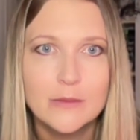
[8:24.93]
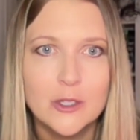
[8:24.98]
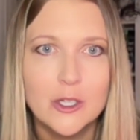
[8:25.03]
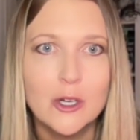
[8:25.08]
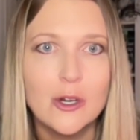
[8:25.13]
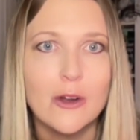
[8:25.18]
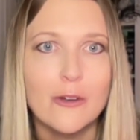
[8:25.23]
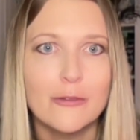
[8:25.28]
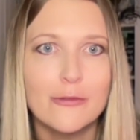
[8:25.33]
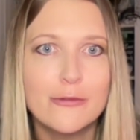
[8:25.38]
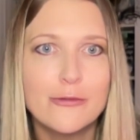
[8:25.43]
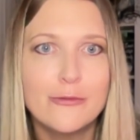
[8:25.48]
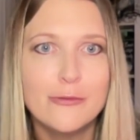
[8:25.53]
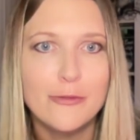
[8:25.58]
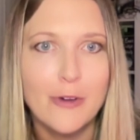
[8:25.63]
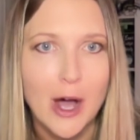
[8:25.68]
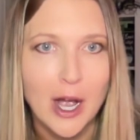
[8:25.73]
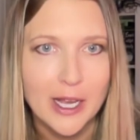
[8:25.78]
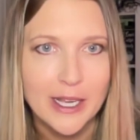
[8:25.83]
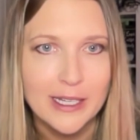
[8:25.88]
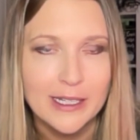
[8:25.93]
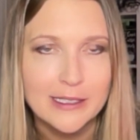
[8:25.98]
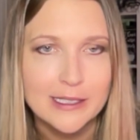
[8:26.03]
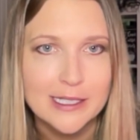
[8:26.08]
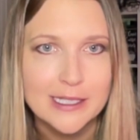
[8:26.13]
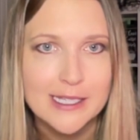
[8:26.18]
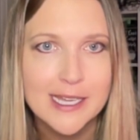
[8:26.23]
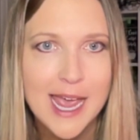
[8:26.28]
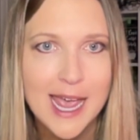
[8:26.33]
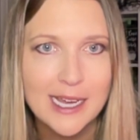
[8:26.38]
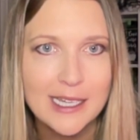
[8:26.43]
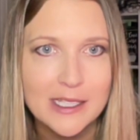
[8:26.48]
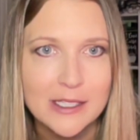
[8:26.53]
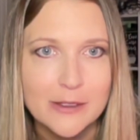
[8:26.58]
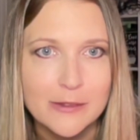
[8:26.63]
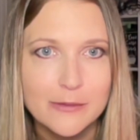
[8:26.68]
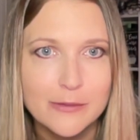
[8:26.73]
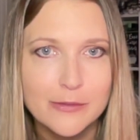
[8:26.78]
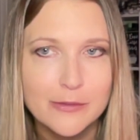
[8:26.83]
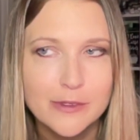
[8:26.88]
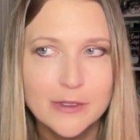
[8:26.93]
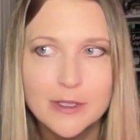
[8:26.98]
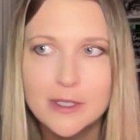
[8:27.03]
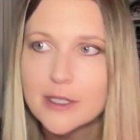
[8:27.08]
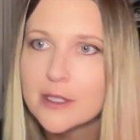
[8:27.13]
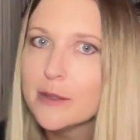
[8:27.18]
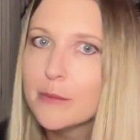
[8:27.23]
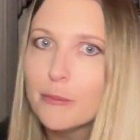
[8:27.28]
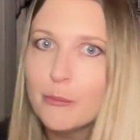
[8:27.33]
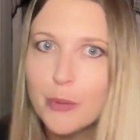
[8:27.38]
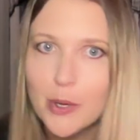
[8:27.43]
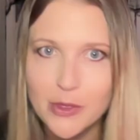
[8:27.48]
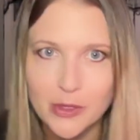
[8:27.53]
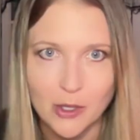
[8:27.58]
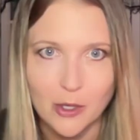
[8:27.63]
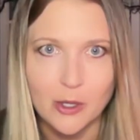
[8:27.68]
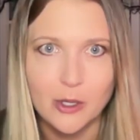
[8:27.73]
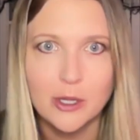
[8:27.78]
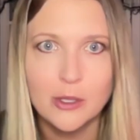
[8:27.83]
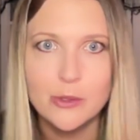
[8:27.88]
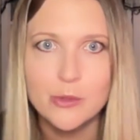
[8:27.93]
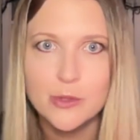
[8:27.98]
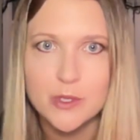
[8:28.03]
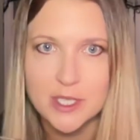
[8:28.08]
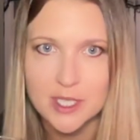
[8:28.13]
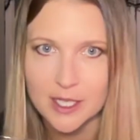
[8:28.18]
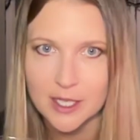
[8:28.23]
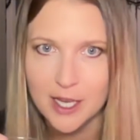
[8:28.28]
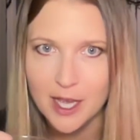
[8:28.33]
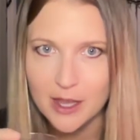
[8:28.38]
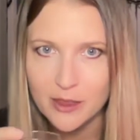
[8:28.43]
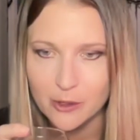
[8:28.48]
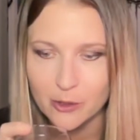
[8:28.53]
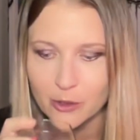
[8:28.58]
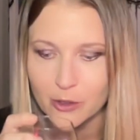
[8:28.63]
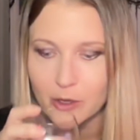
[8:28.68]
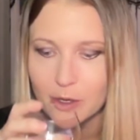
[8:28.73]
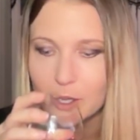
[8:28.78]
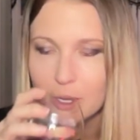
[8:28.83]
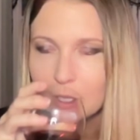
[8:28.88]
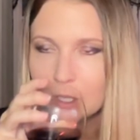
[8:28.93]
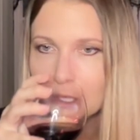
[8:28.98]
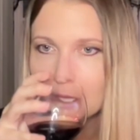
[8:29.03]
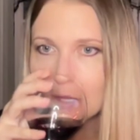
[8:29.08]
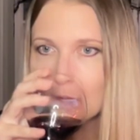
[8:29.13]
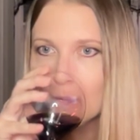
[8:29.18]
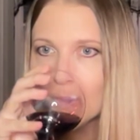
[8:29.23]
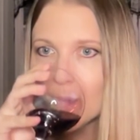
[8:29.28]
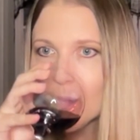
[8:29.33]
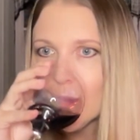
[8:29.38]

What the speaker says: You're a fucking detective. Put the clues together, girl.